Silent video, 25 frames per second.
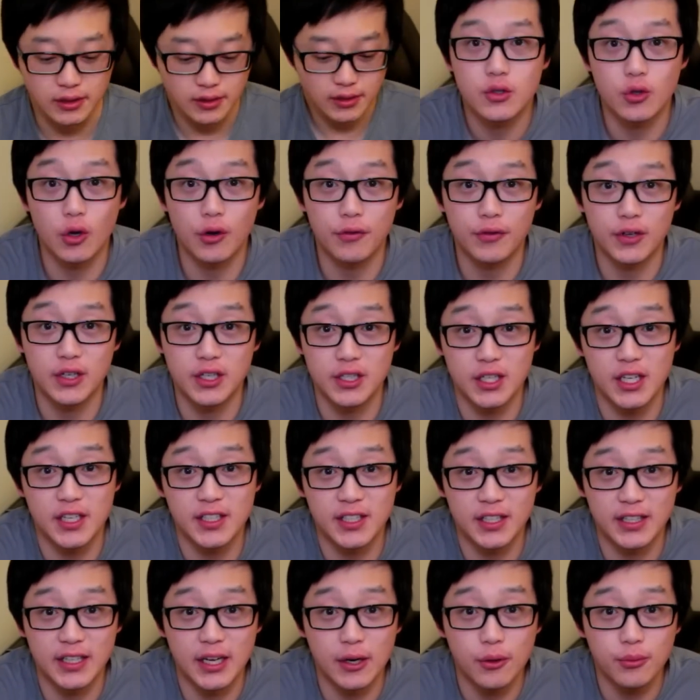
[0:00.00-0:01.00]
So I finished
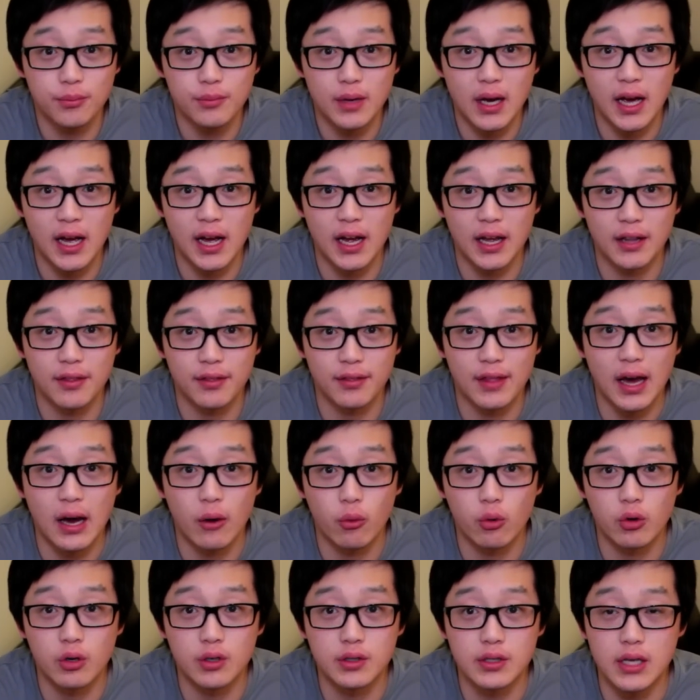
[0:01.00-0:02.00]
eating now, and that
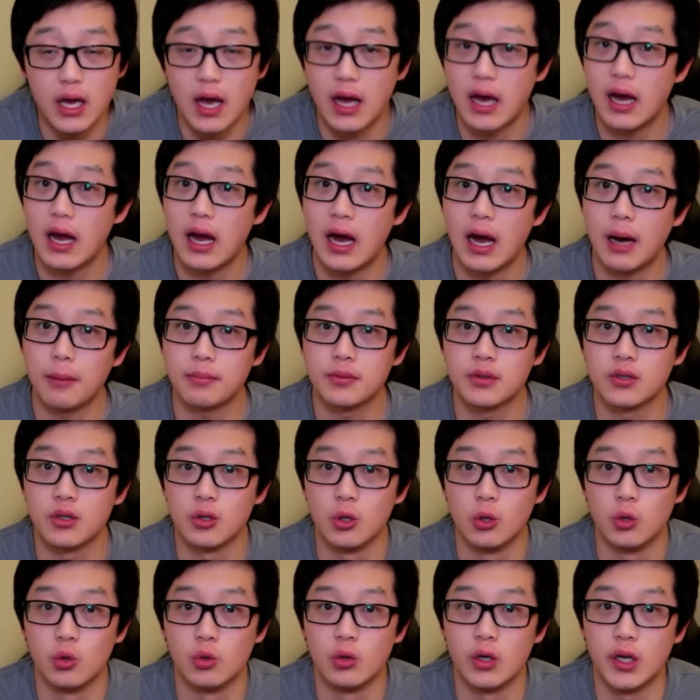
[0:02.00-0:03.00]
was
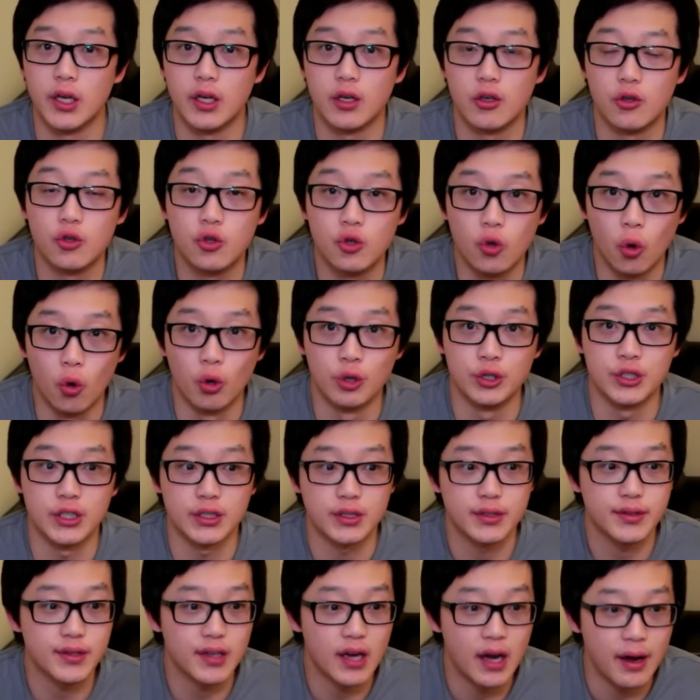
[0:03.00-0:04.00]
absolutely
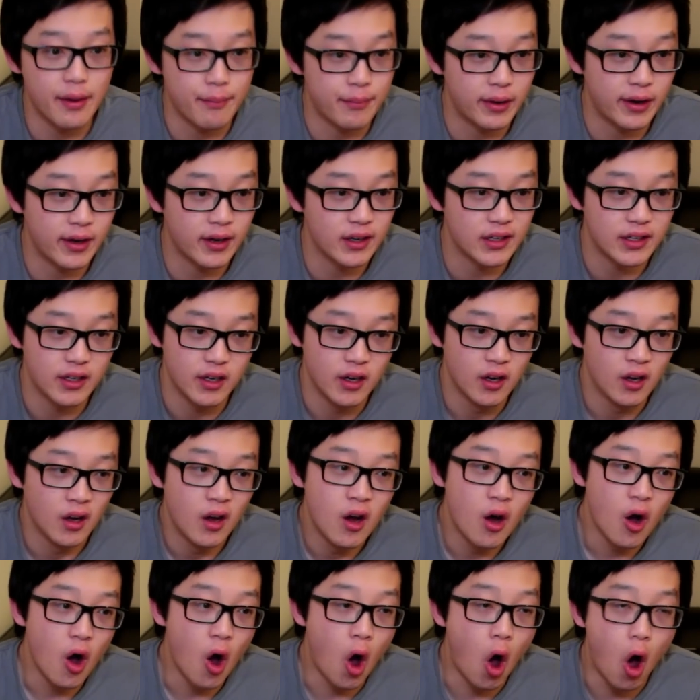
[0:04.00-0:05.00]
gorgeous. I mean,
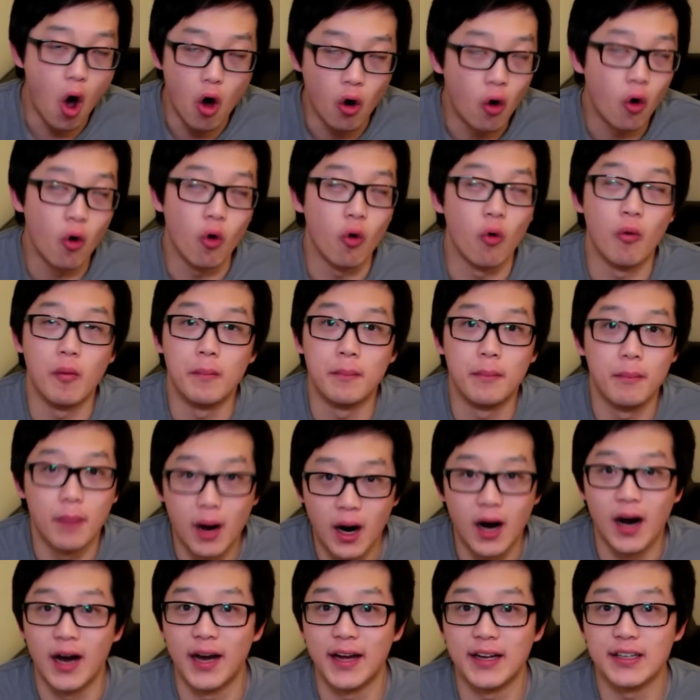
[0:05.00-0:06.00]
oh
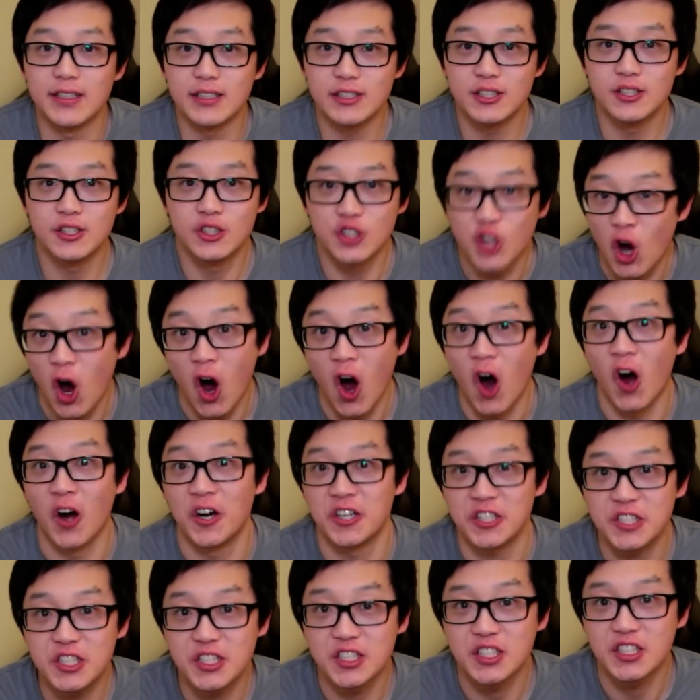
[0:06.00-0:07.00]
my
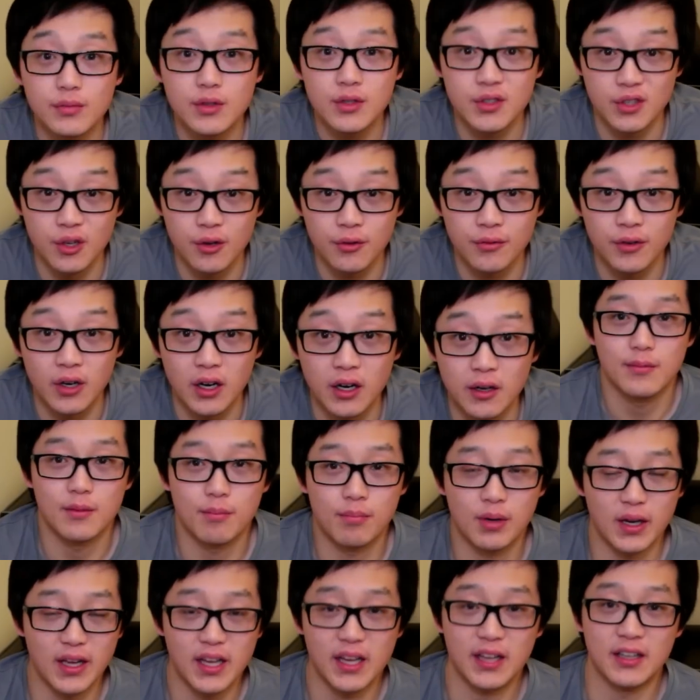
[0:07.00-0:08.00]
gosh. So far,
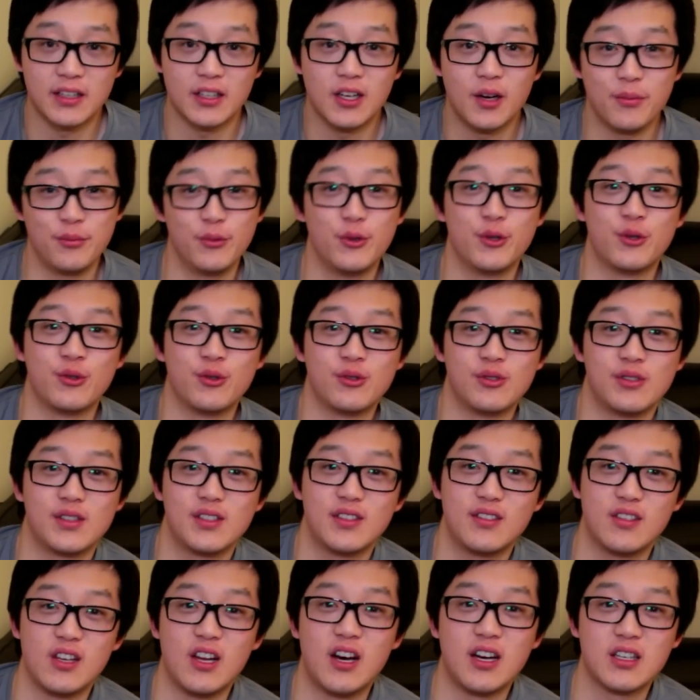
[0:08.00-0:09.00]
plain cup noodles,
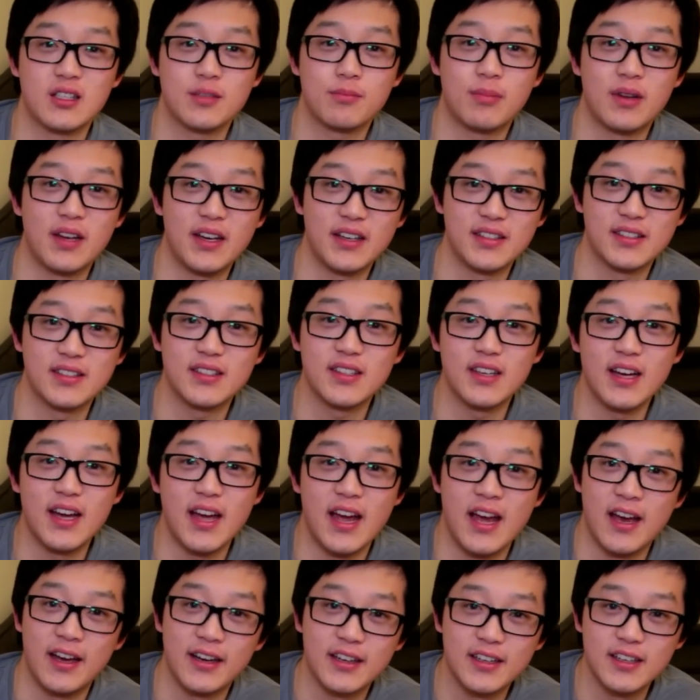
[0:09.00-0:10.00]
last place,
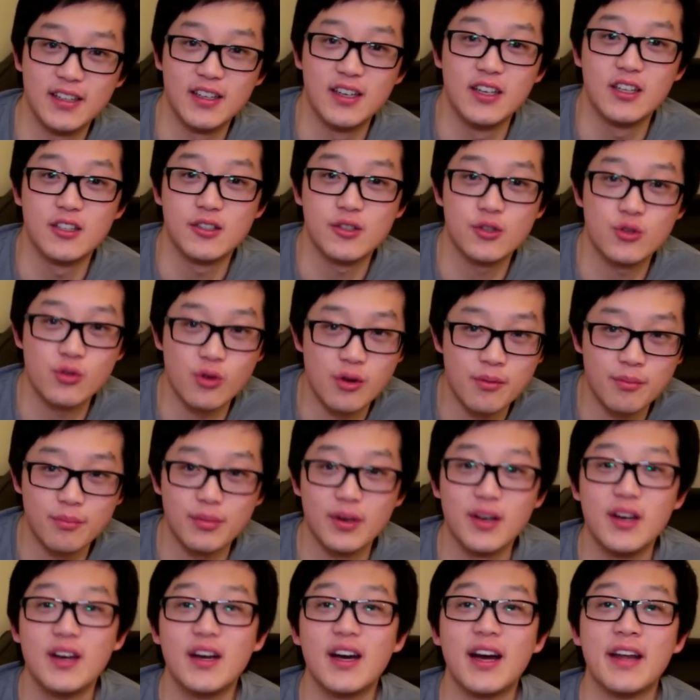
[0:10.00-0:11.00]
egg, shrimp,
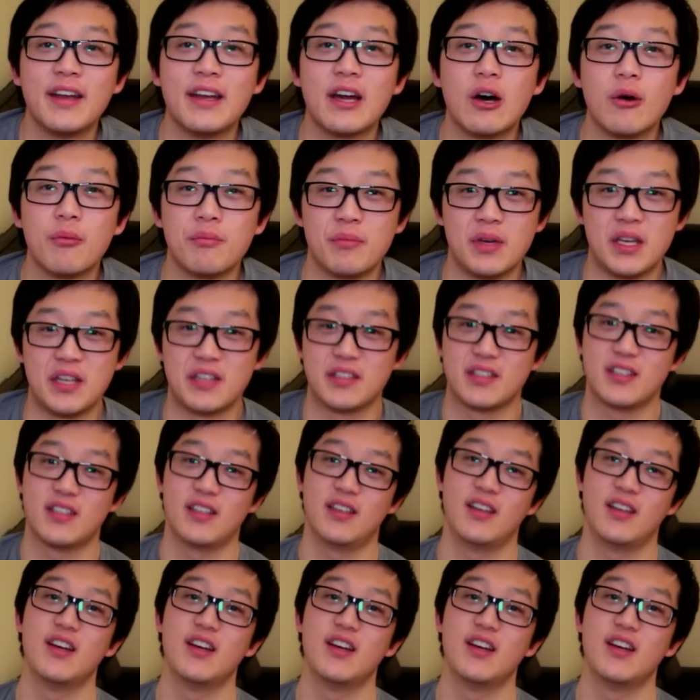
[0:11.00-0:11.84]
and now meat.